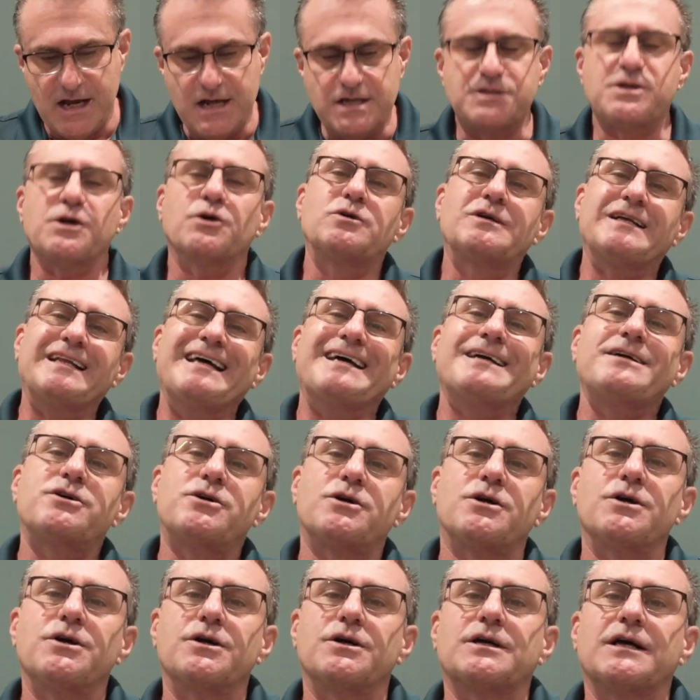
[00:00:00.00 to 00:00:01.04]
So
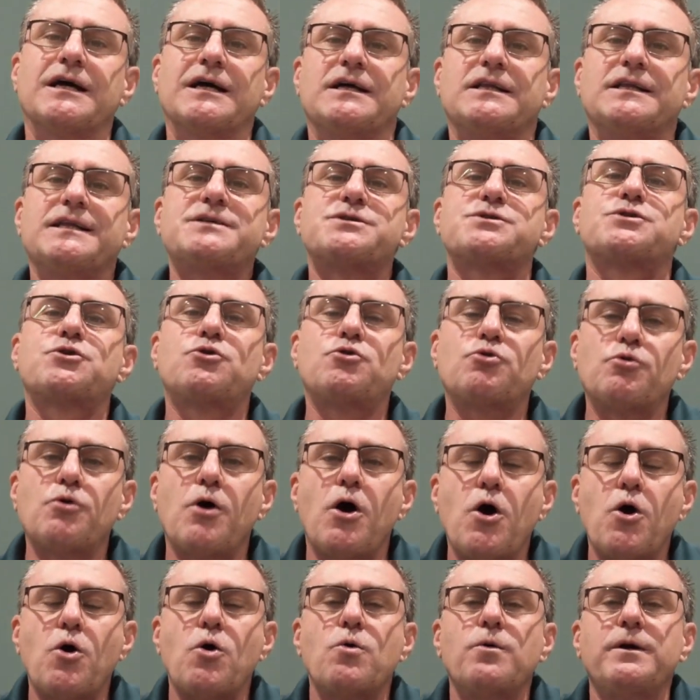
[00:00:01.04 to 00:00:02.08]
Glenkirk, let's
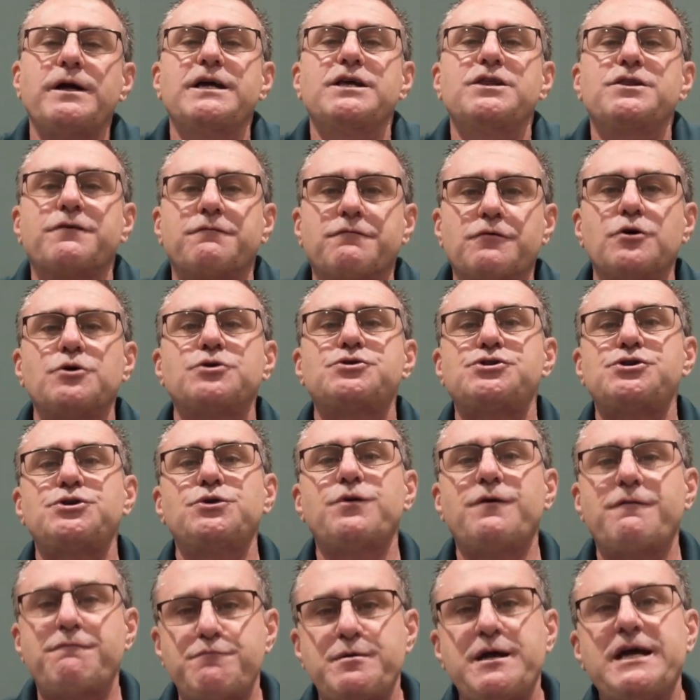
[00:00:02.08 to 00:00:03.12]
grow in the
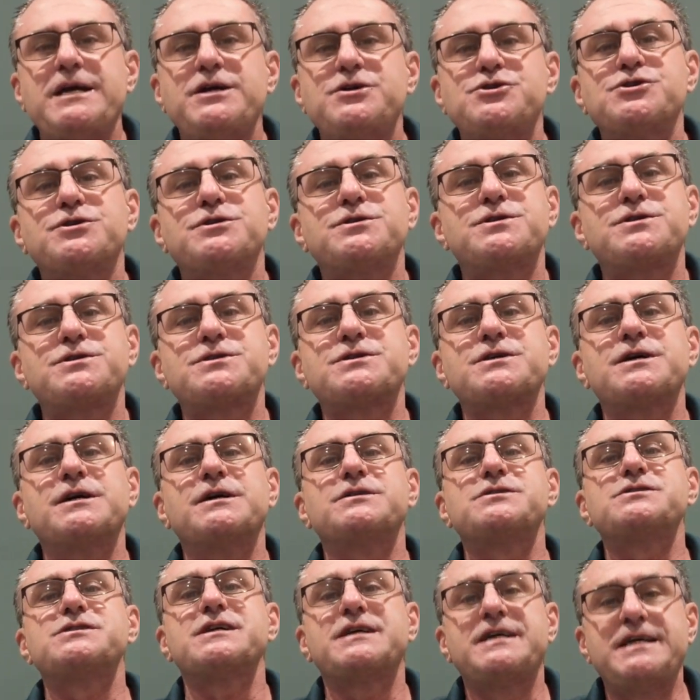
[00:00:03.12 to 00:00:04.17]
virtue of patience
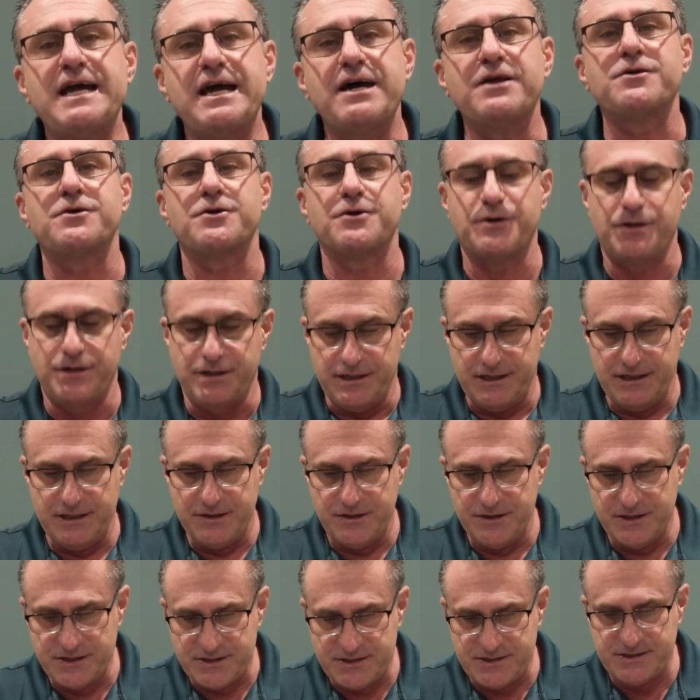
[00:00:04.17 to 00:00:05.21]
together
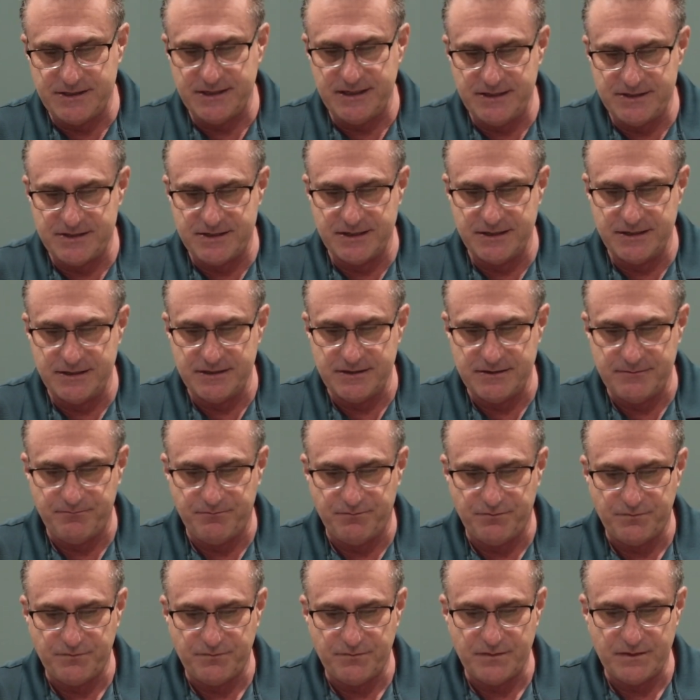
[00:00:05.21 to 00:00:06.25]
in this season.
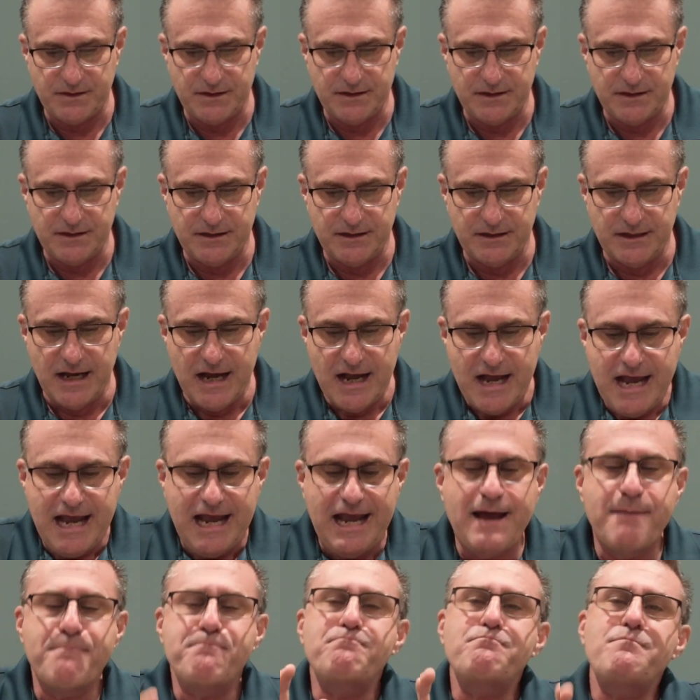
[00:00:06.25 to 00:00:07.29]

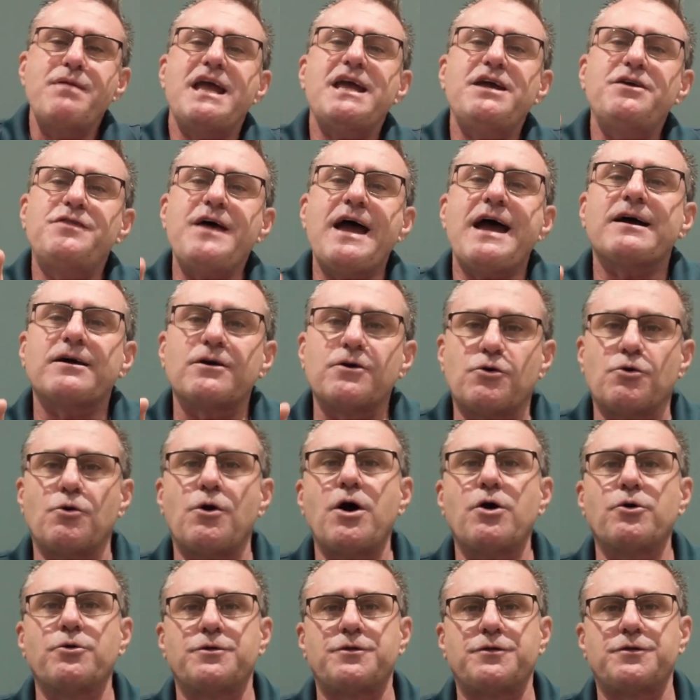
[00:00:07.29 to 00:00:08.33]
And may that
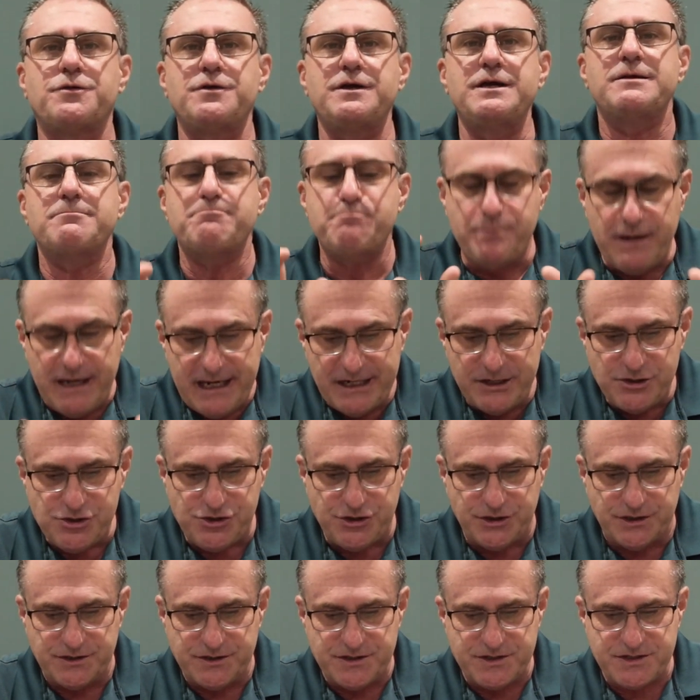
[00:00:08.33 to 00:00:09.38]
growth in
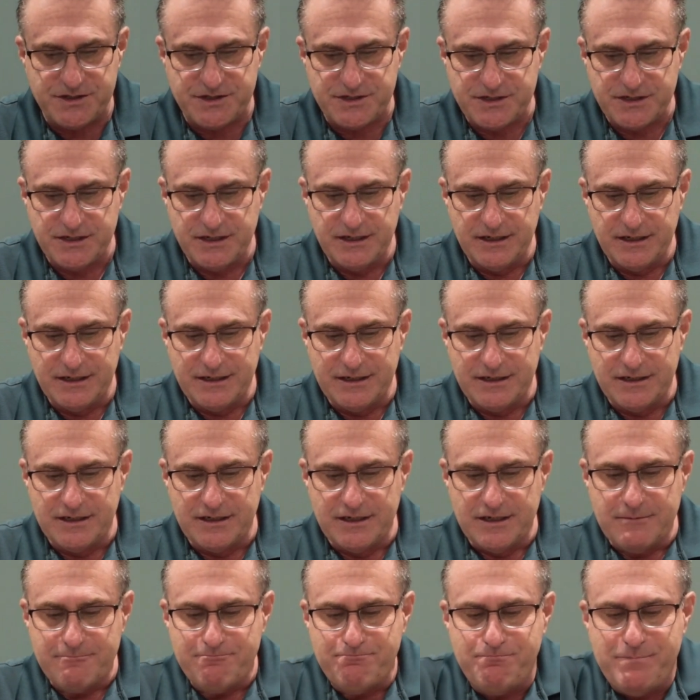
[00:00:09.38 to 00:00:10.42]
patience
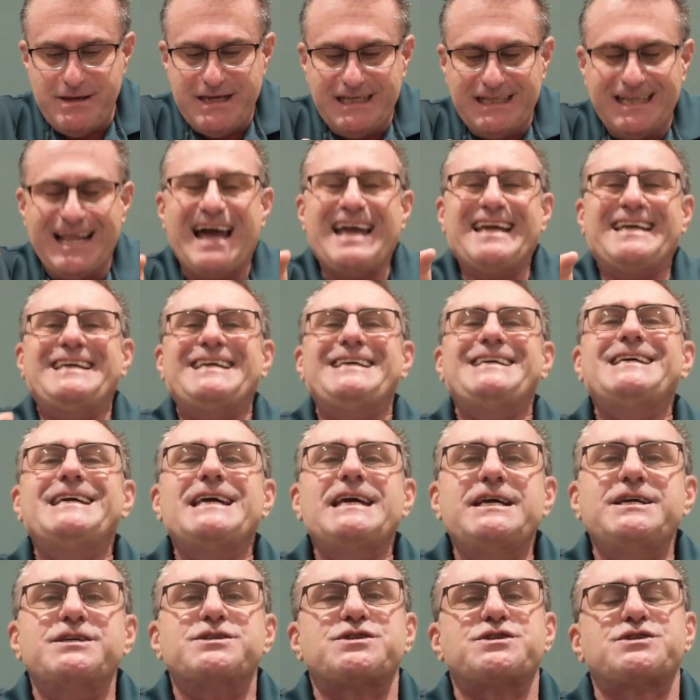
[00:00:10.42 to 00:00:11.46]
be like
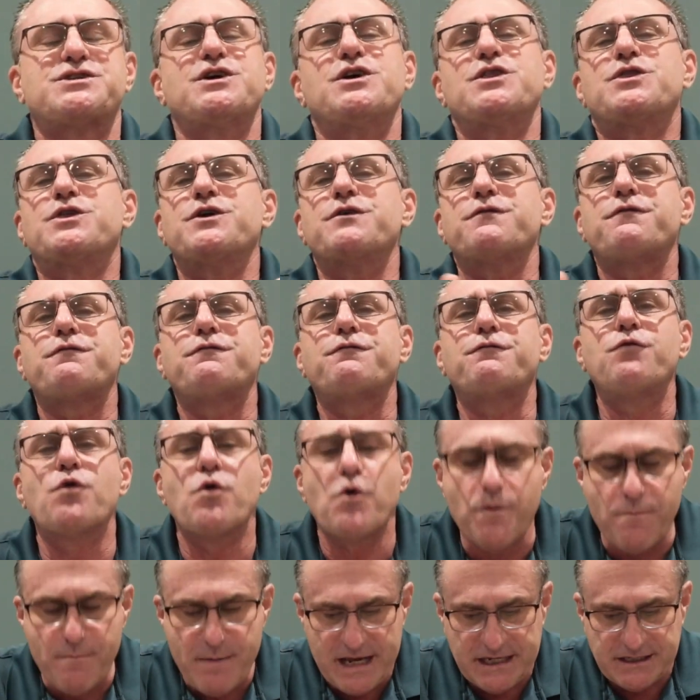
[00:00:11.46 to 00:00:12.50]
yeast that
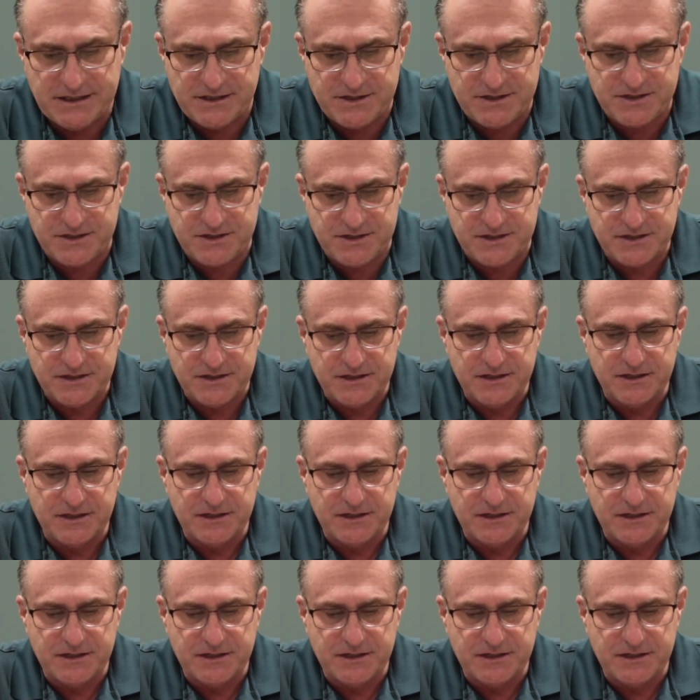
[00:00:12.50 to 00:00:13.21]
ferments